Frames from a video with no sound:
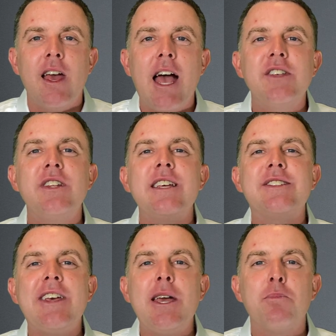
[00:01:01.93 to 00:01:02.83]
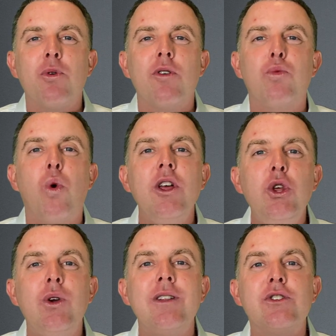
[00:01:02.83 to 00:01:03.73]
As an example of what
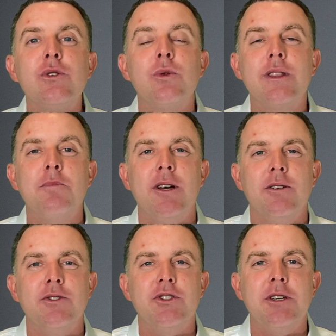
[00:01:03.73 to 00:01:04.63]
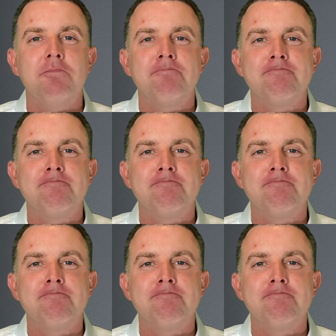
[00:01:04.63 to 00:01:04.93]
you can do with the balance sheet,